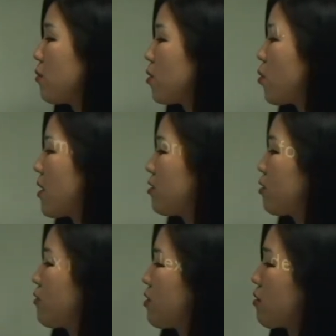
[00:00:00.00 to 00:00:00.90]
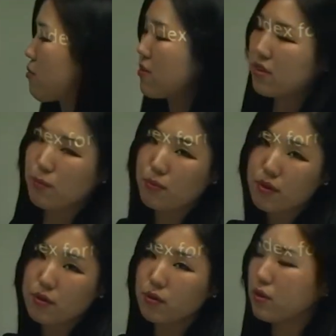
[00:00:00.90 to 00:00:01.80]
We always look for the
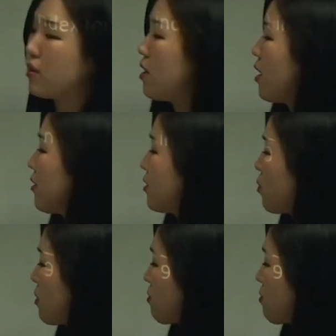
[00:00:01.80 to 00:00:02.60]
reciprocal. So we